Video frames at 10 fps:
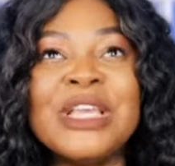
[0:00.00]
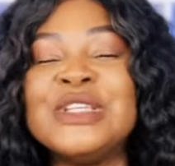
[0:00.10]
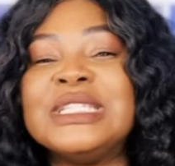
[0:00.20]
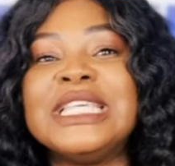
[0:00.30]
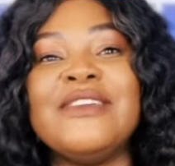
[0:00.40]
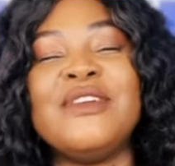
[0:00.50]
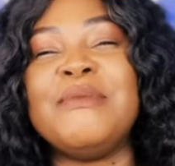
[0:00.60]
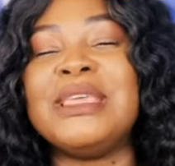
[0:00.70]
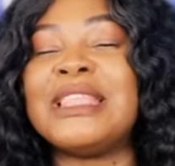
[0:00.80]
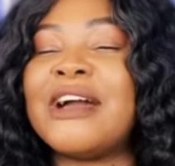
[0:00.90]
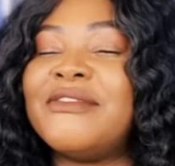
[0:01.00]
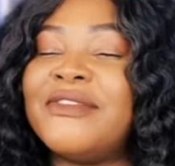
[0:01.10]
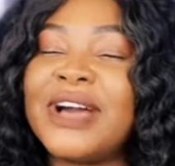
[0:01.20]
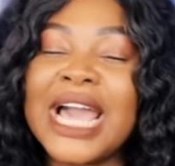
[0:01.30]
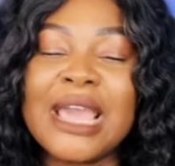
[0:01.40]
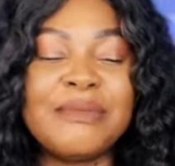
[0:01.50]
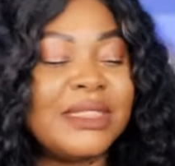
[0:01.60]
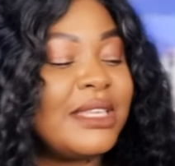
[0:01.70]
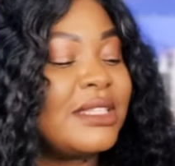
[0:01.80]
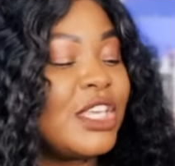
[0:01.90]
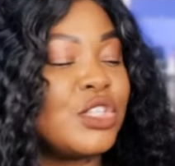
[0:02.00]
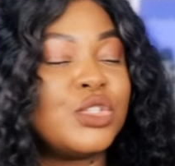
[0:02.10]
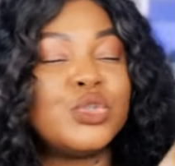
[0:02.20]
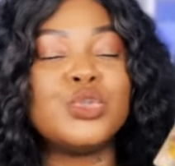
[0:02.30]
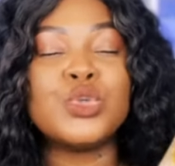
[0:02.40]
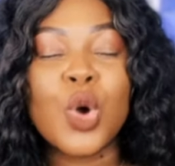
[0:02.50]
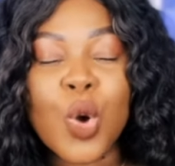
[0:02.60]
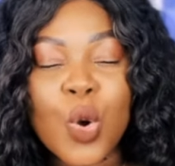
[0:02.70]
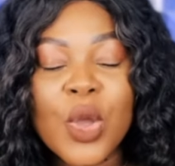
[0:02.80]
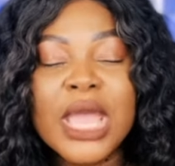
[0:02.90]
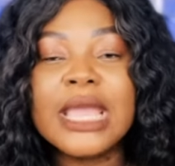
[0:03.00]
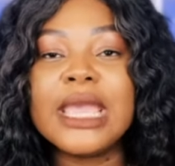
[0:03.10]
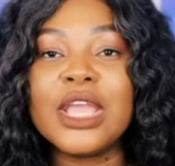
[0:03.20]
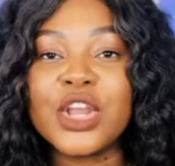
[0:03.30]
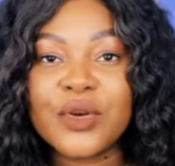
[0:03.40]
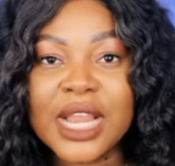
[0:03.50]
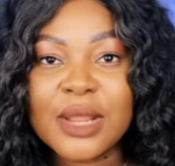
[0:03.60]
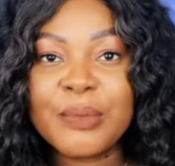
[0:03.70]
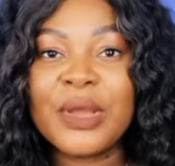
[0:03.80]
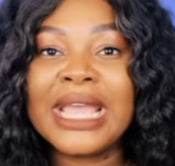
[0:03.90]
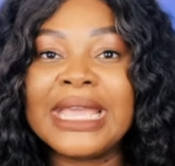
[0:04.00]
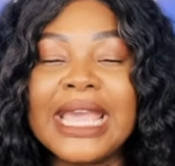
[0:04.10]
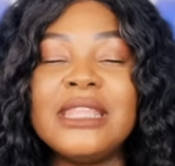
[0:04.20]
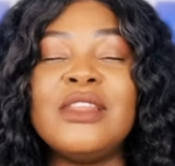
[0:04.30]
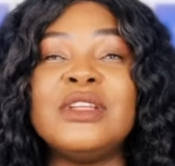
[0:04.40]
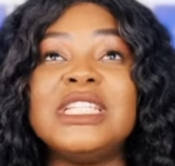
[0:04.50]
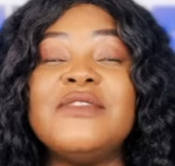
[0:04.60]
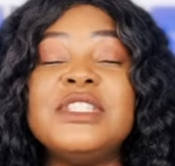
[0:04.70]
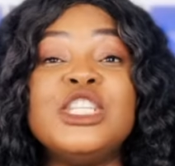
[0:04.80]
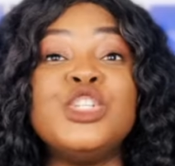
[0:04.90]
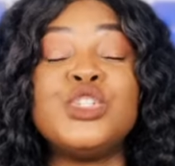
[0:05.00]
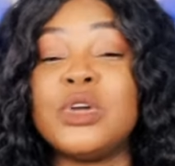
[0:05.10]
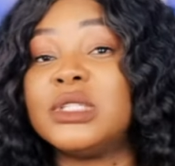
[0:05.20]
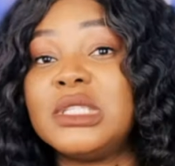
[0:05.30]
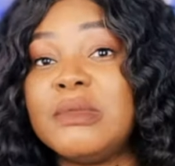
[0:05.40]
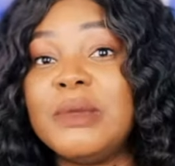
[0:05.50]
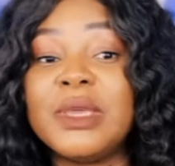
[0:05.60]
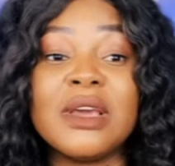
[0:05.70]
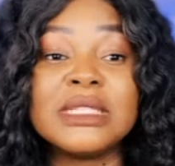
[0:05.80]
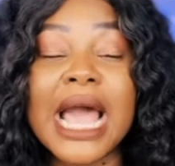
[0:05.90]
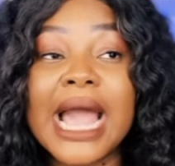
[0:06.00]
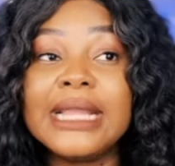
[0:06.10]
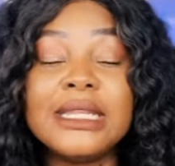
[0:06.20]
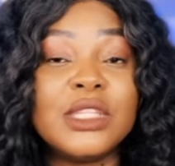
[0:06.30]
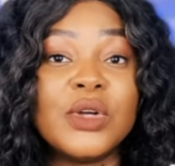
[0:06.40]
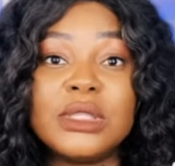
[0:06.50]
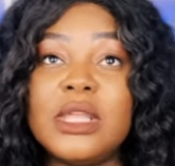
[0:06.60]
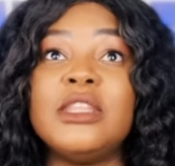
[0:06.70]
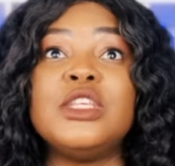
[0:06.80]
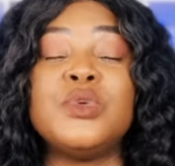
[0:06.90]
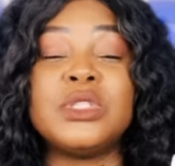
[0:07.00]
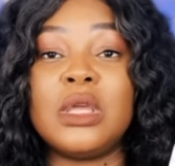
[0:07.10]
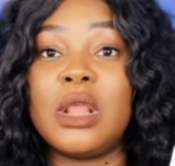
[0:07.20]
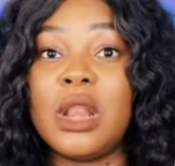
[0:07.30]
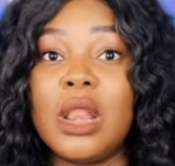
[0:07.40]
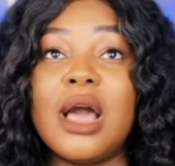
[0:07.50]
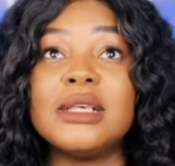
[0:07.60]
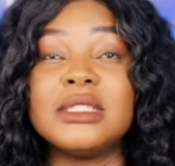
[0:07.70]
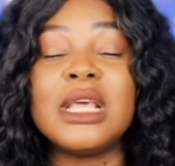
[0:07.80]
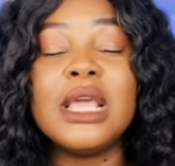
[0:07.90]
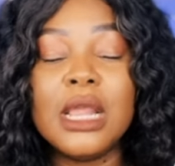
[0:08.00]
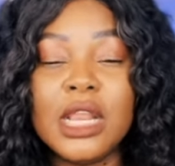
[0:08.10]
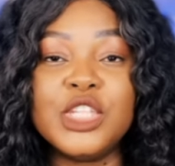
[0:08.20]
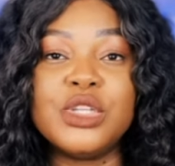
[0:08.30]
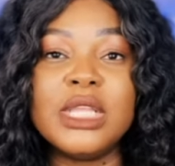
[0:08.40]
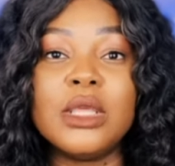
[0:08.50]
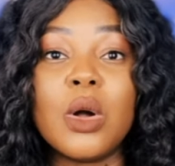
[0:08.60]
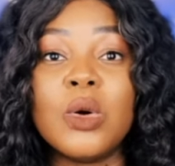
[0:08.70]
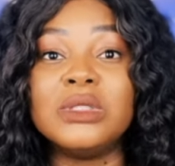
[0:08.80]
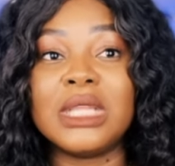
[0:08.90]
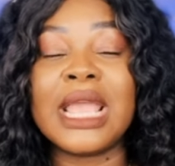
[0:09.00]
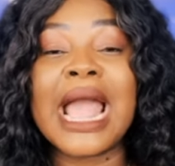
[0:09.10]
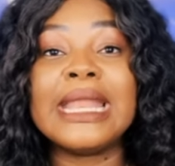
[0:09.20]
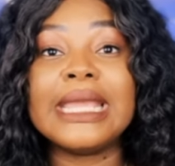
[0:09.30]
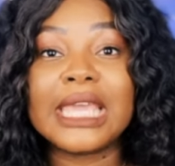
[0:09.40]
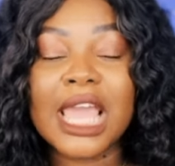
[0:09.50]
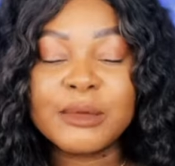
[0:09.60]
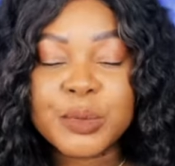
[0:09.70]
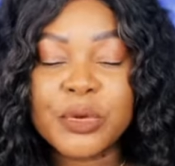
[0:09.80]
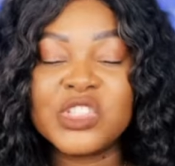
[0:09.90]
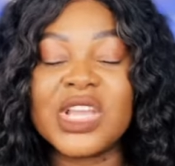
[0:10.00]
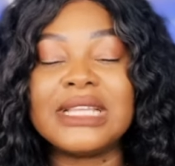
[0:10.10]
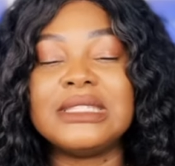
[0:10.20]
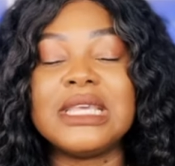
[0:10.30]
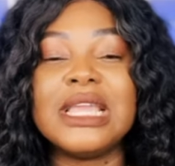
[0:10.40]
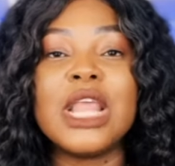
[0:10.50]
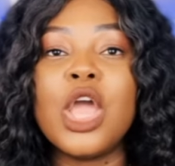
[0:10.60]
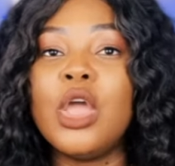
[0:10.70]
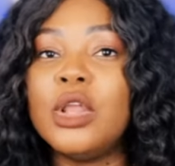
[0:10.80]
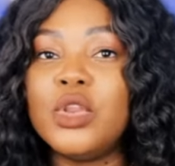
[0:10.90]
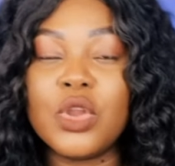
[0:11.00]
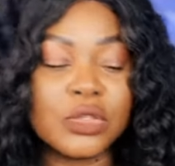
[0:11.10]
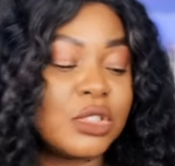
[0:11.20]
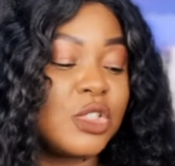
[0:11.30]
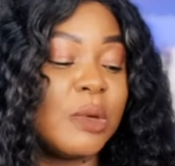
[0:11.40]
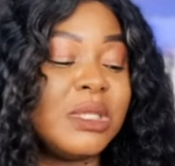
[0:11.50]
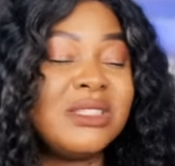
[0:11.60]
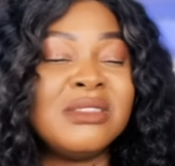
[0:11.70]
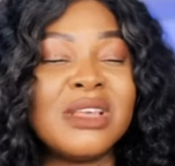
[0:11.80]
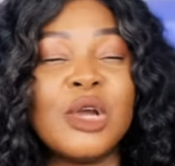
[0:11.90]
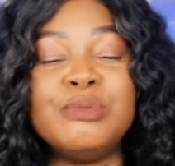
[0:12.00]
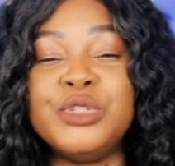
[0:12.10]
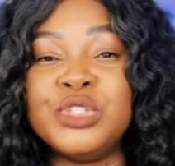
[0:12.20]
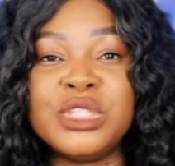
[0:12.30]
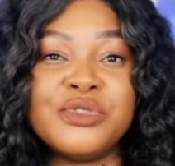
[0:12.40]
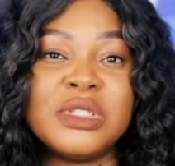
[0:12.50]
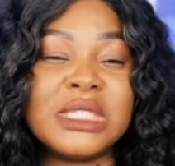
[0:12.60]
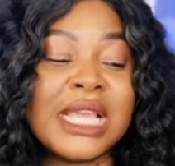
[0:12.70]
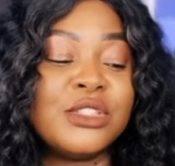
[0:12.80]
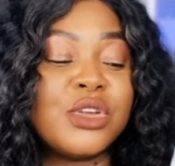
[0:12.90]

It's just giving me that vibe. This is so incredible. Again, longevity shocked me because I did not think this was gonna last literally the whole day, and it kept projecting non-stop. This is a beautiful scent.